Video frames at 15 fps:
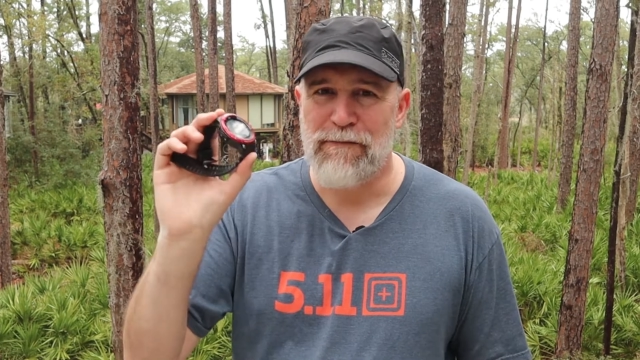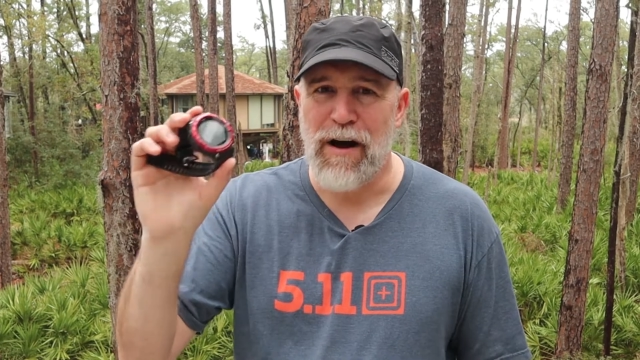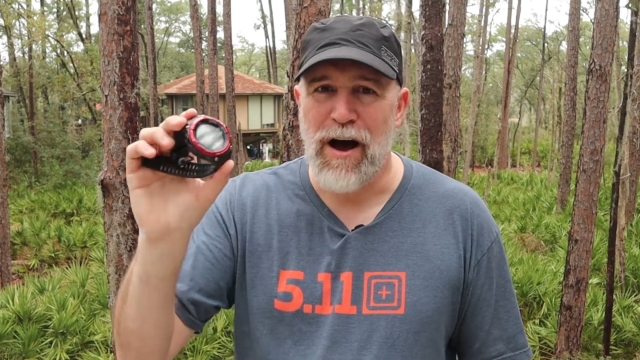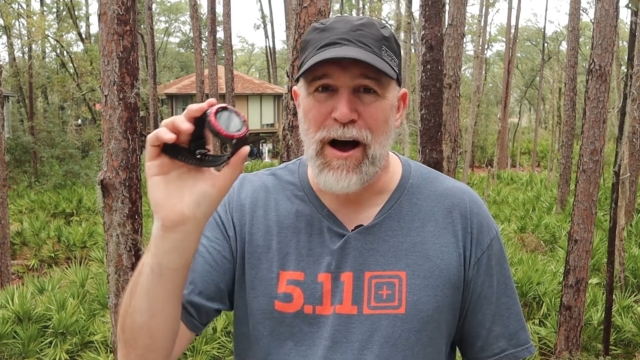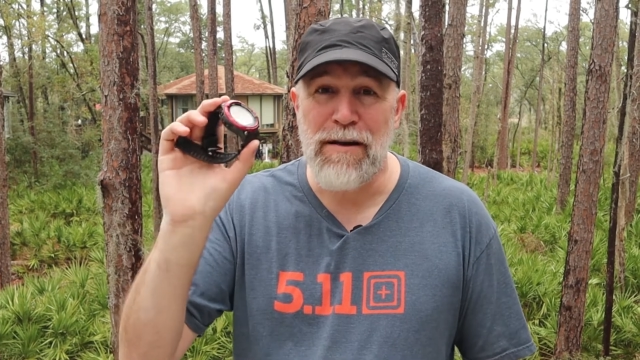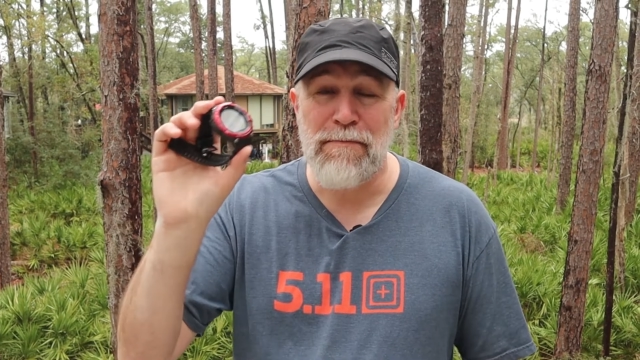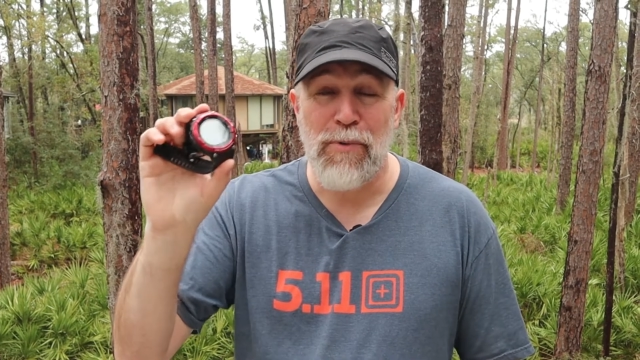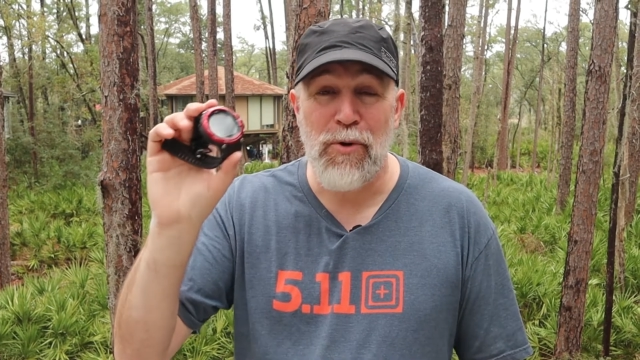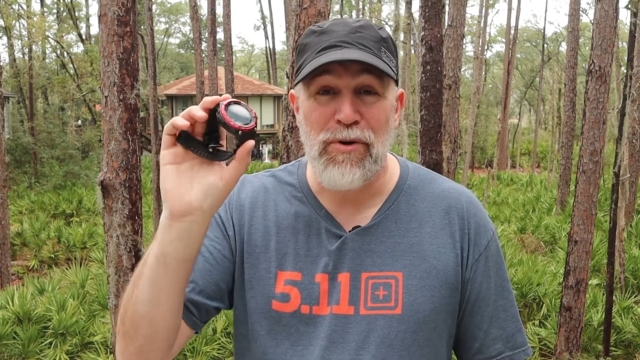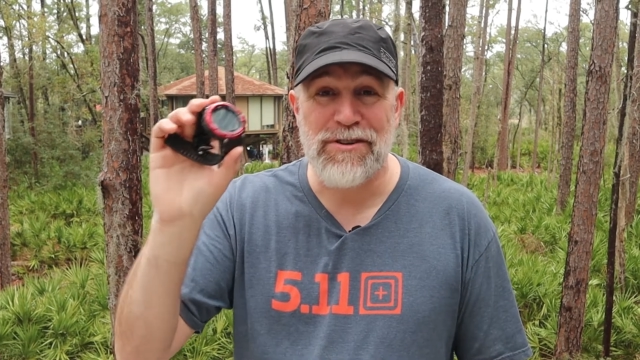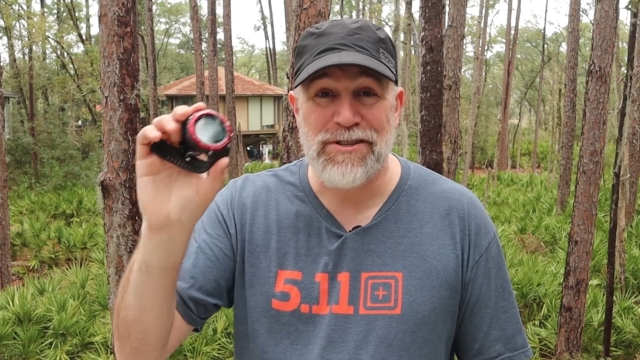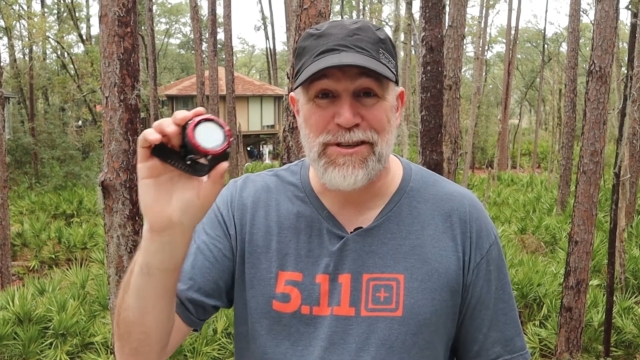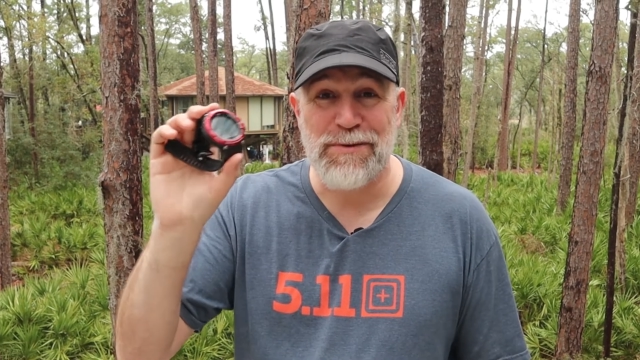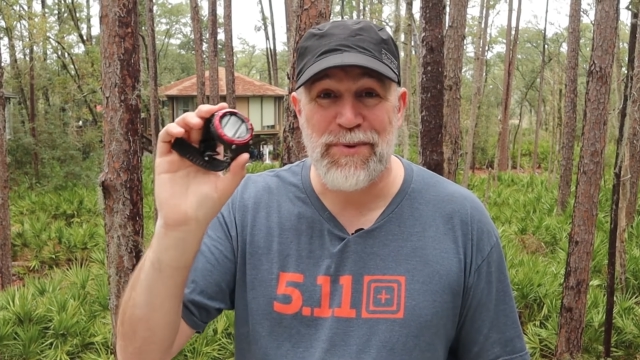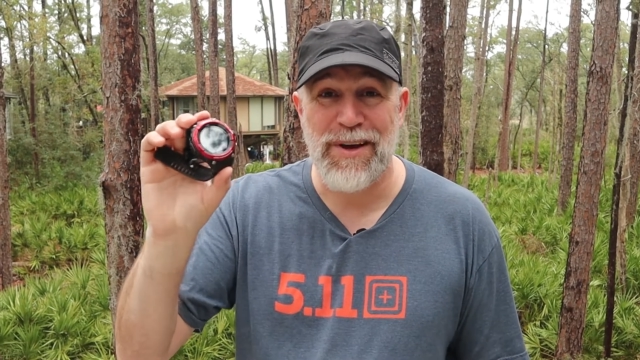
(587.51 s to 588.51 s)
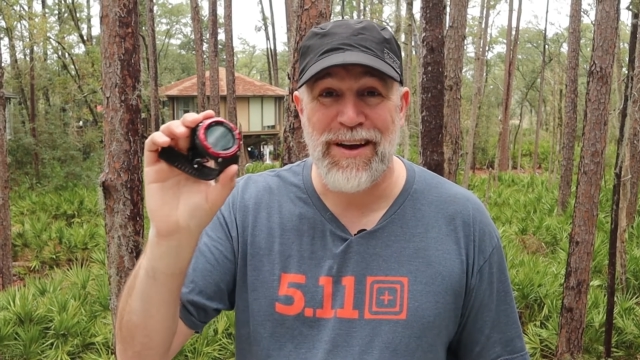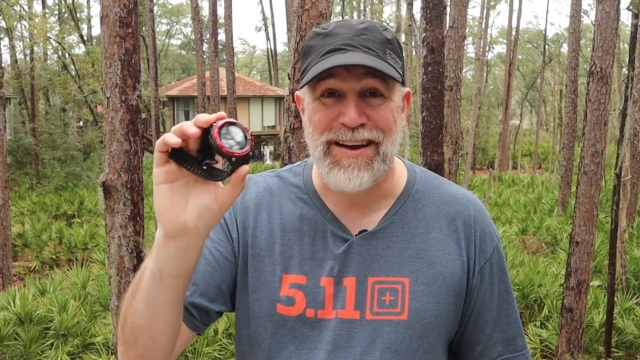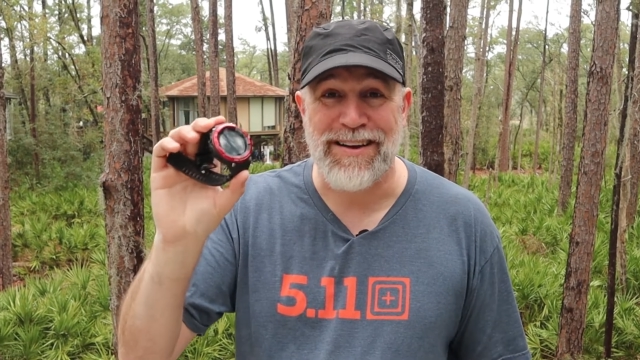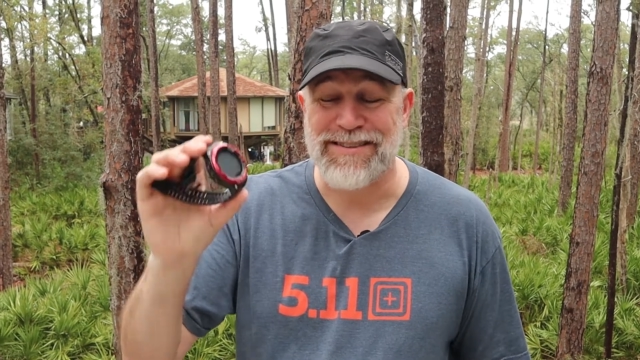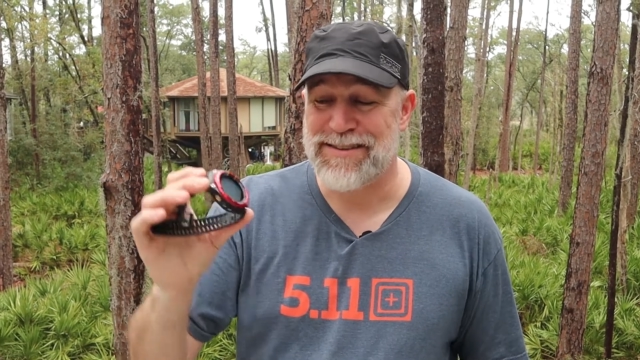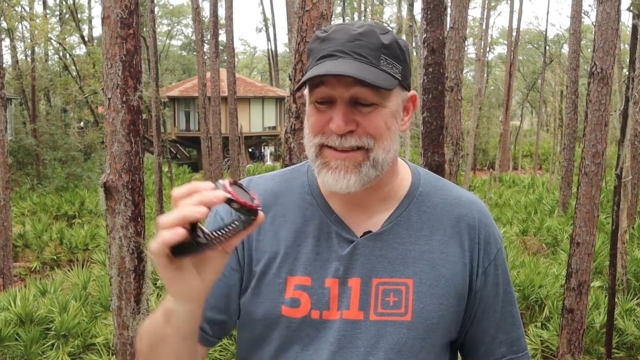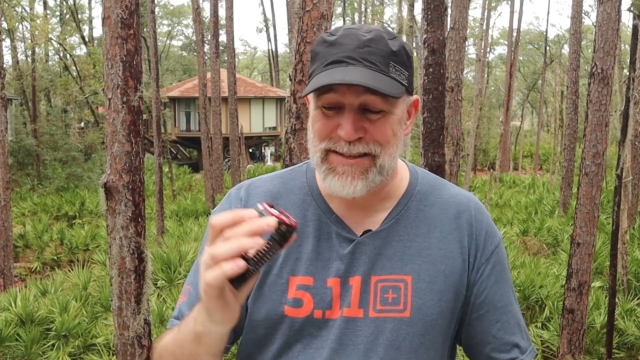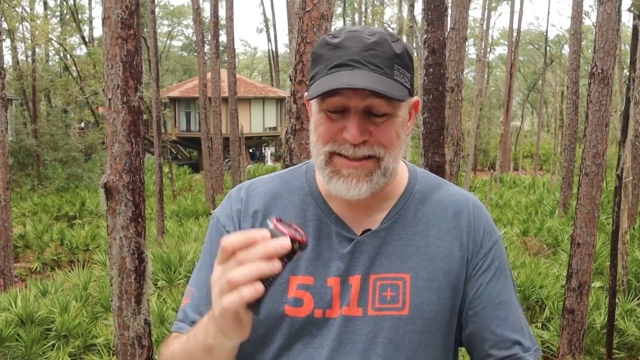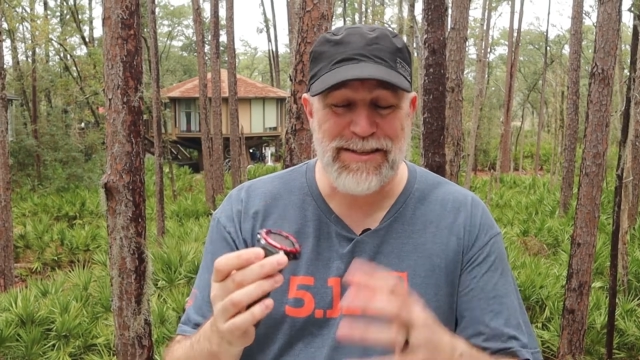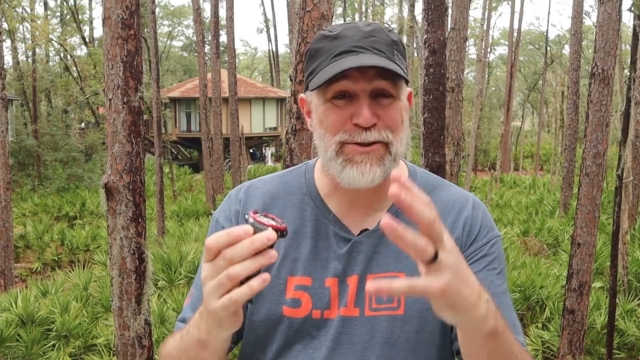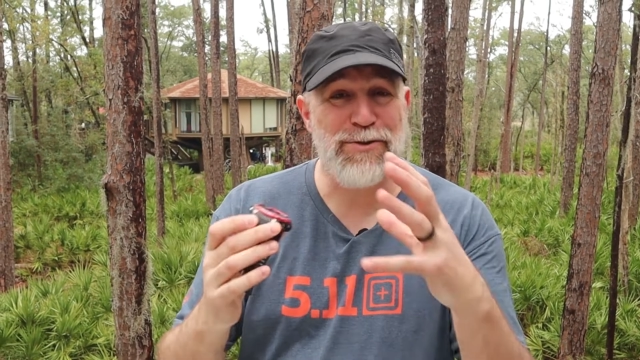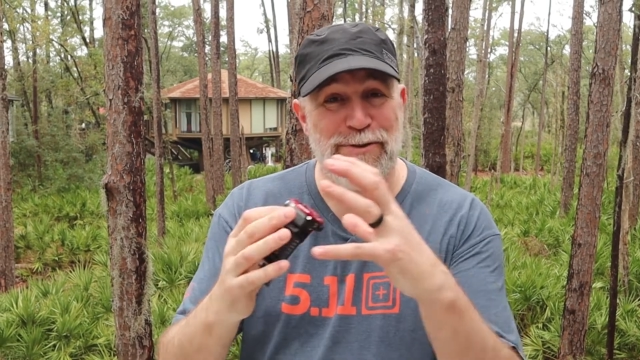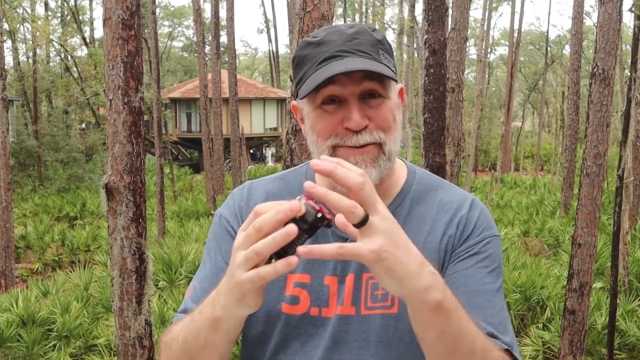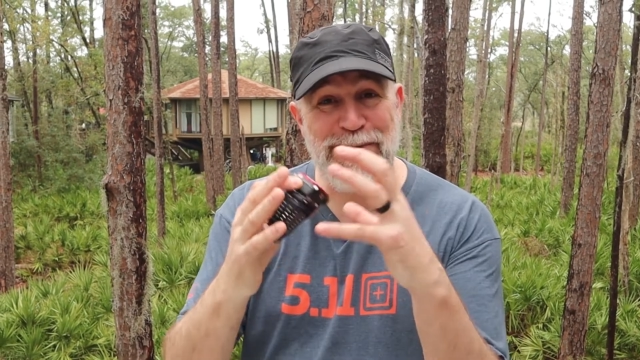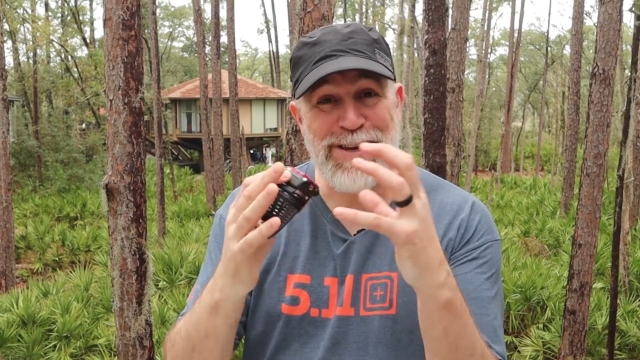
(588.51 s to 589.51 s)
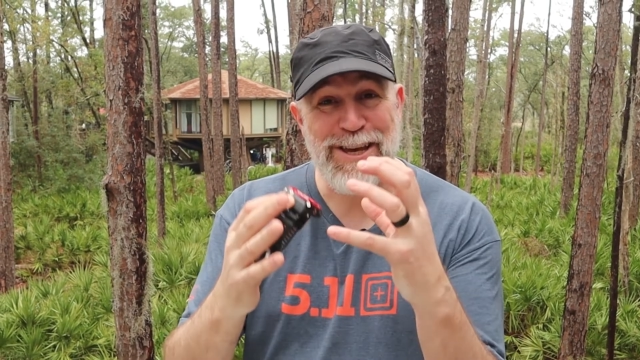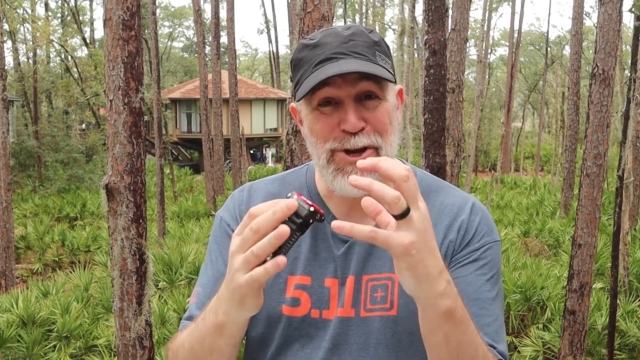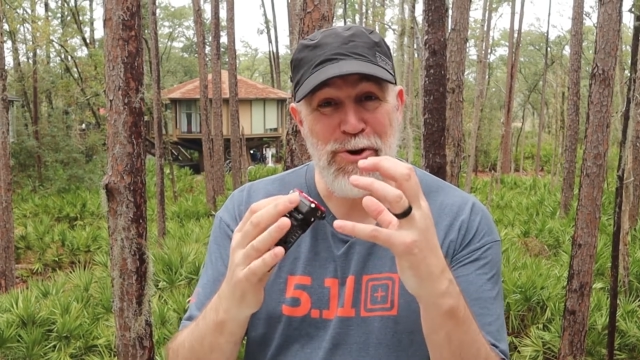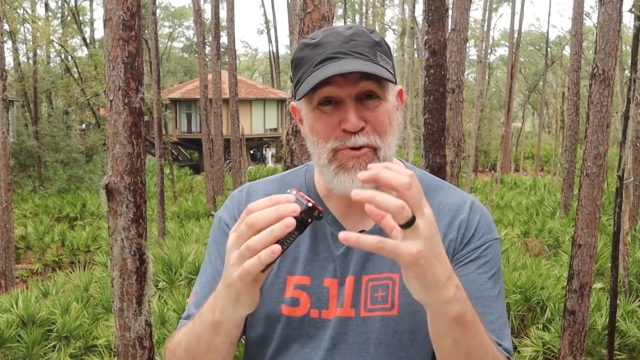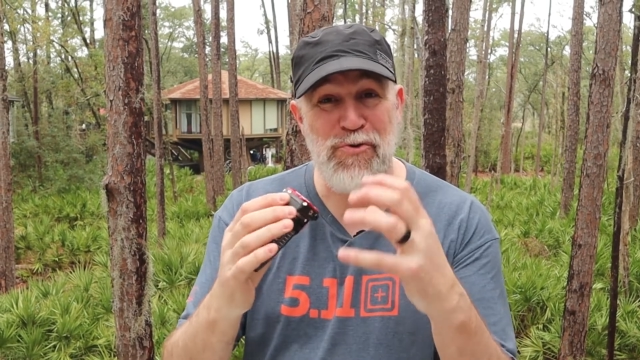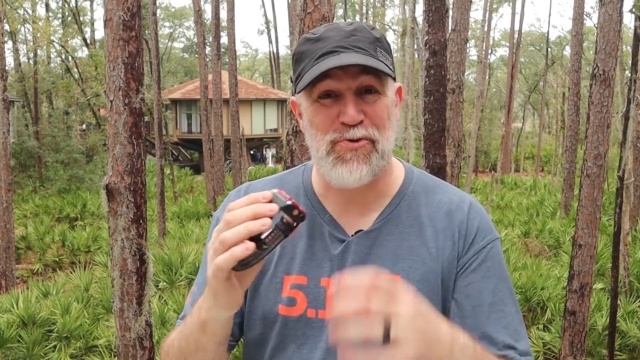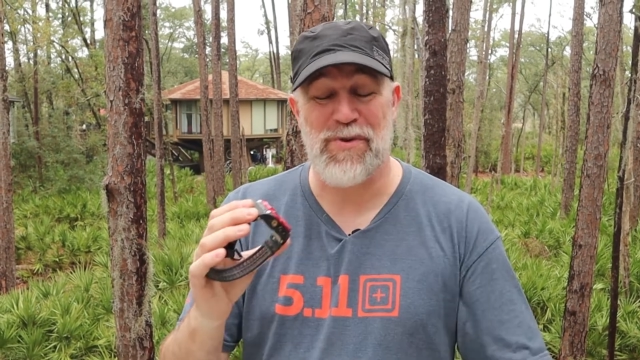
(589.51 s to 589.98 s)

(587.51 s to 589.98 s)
Onboard GPS. These things used to be huge